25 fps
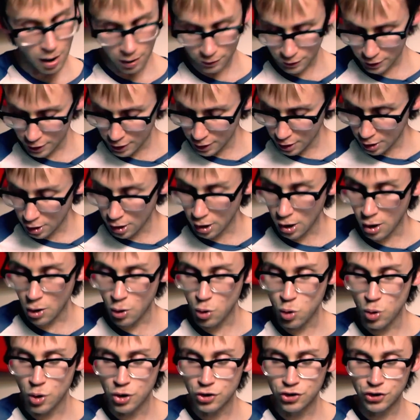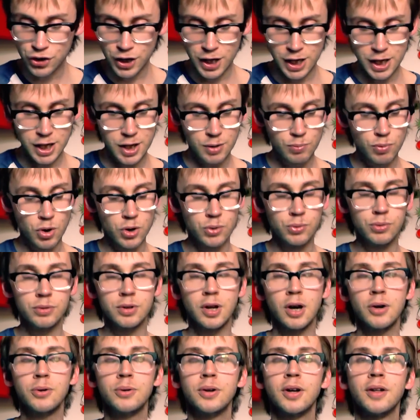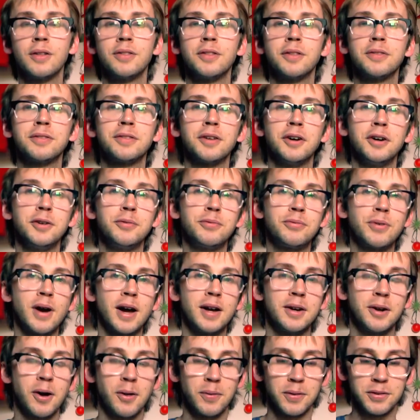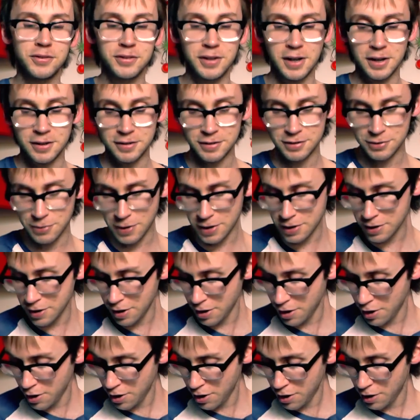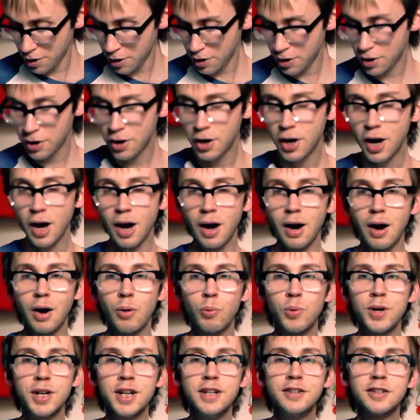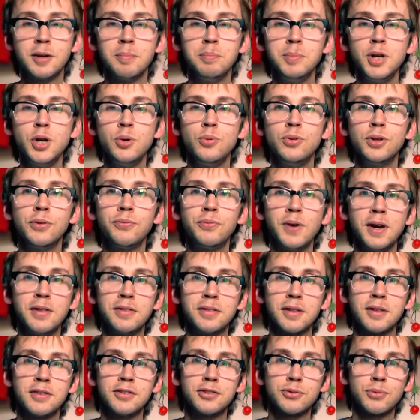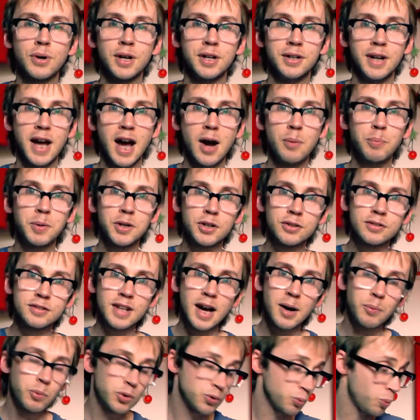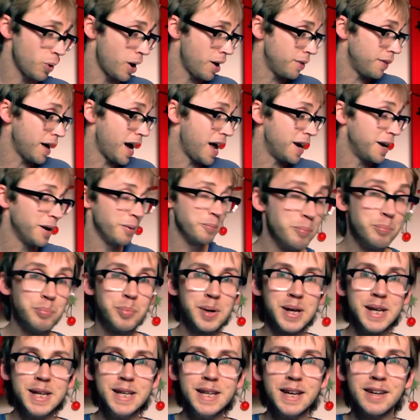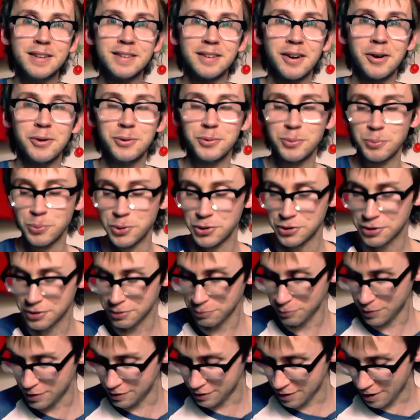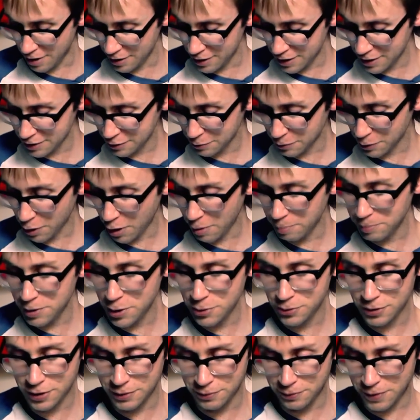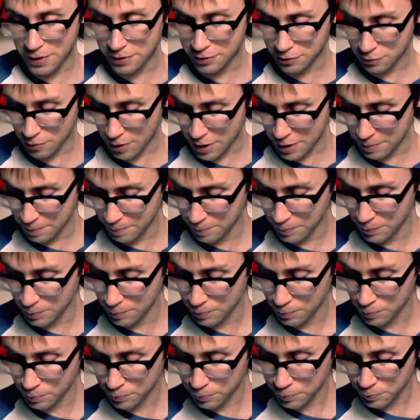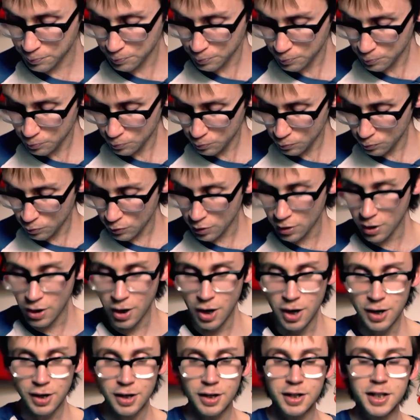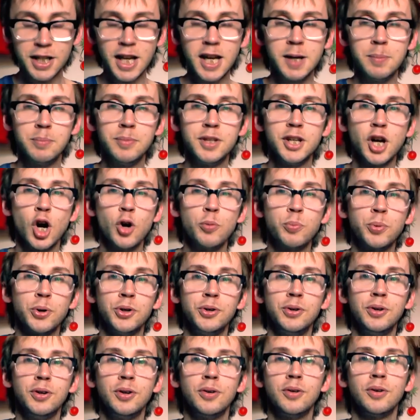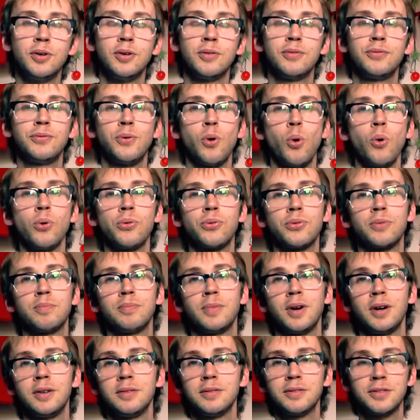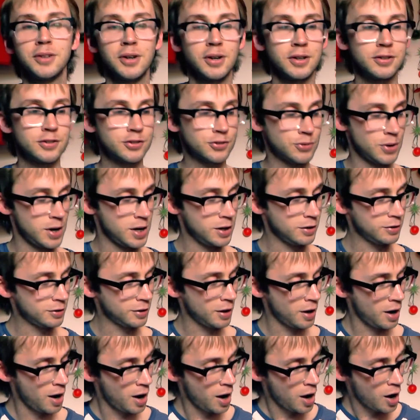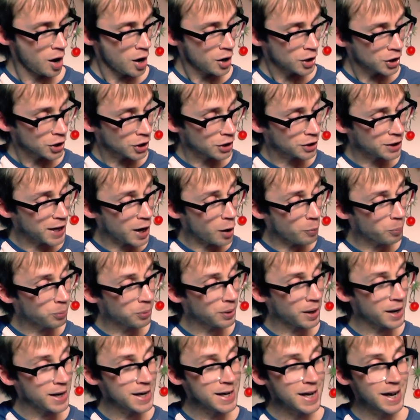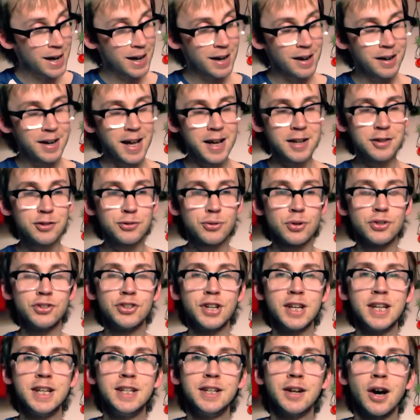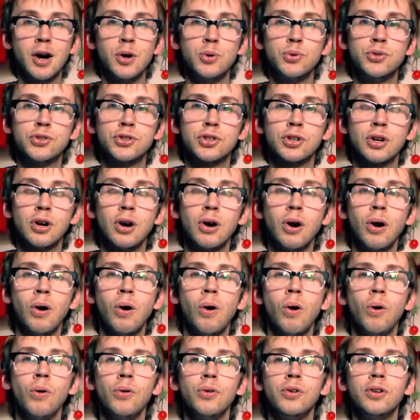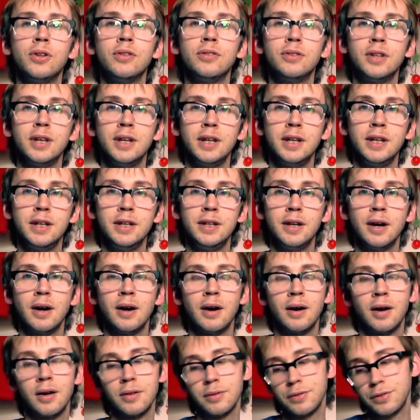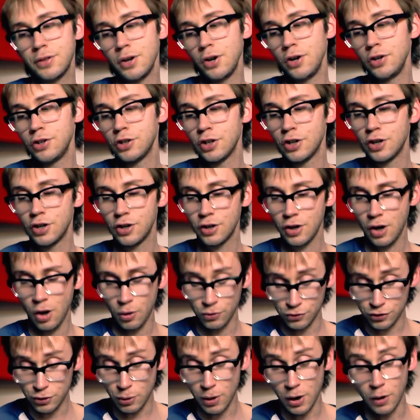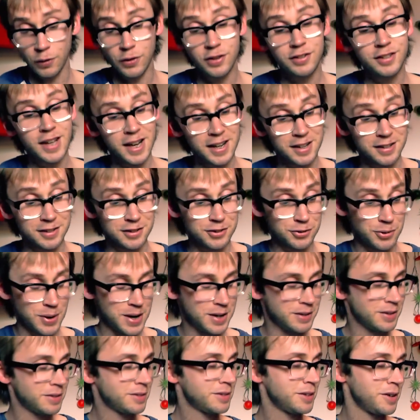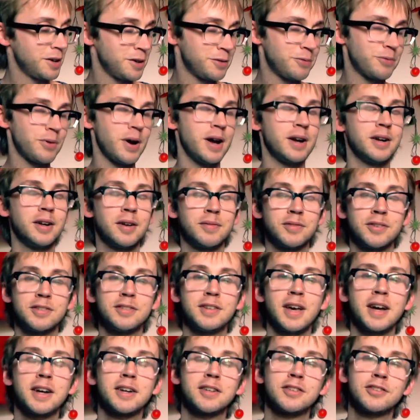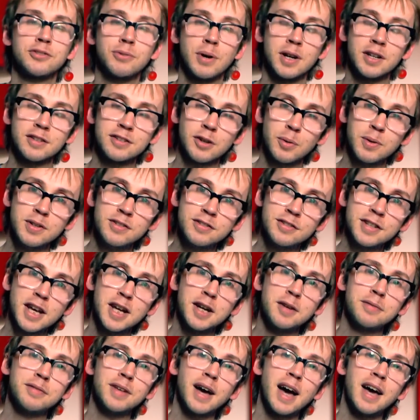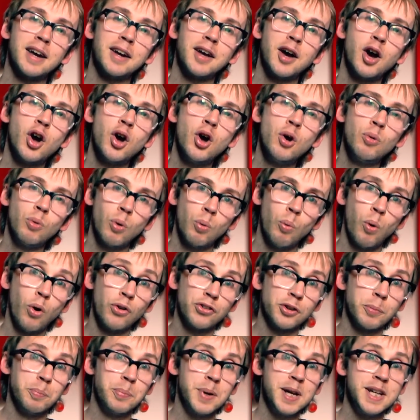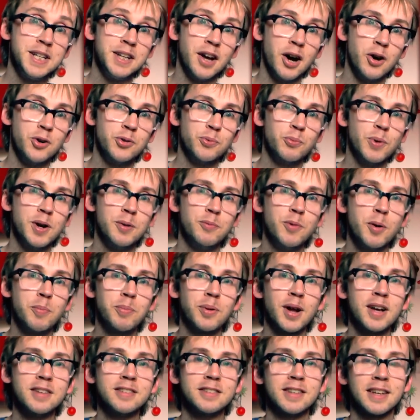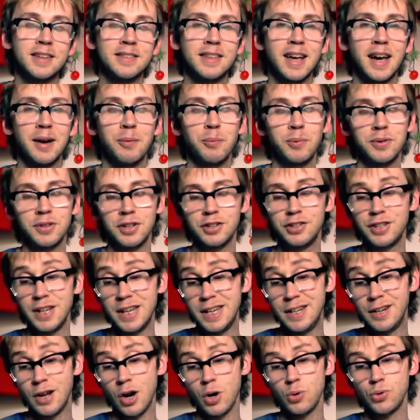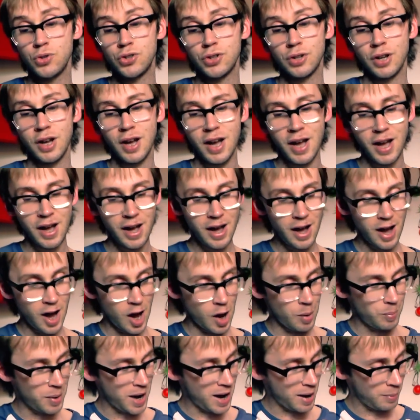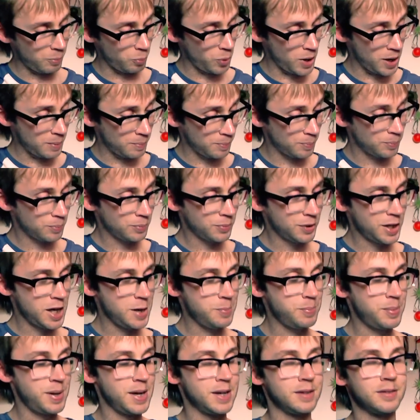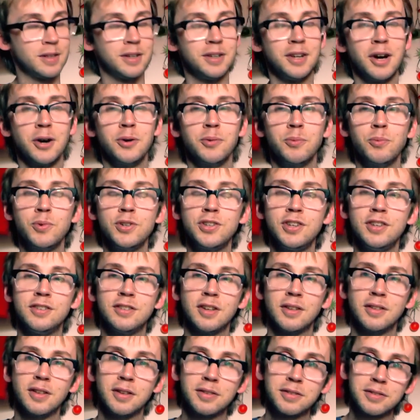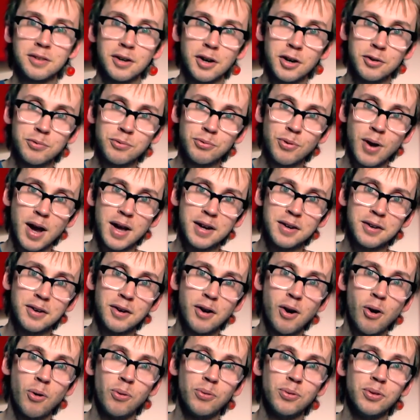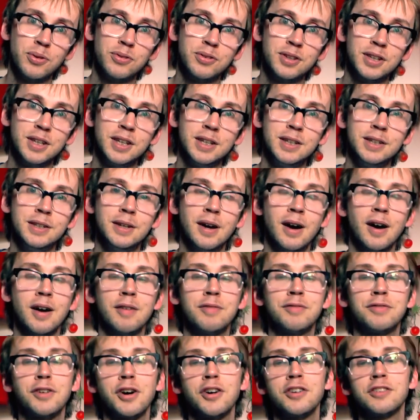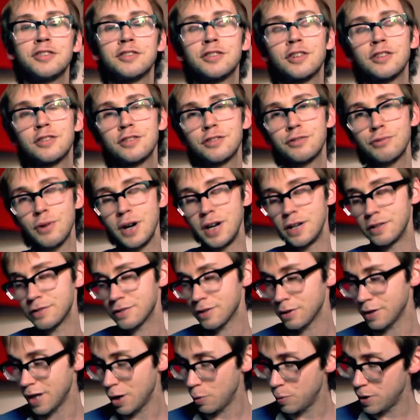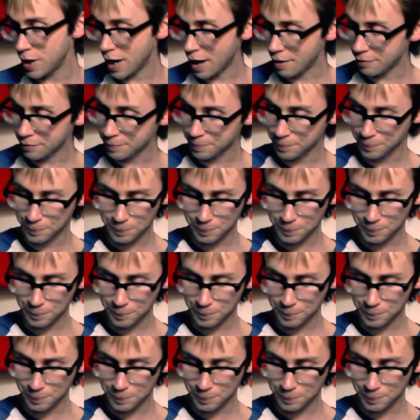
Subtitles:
the low G root note at the third fret on the sixth string. We need to mute the fifth string now because that was where that B note was residing. So we've got a muted fifth string. Going to keep the open fourth and third strings. Going to now play an extra D note on the on the second string, the third fret of the second string. So instead of that, what was a B note, we're replacing that with a D note, and we're keeping the note which is at the third fret on the first string. So there we have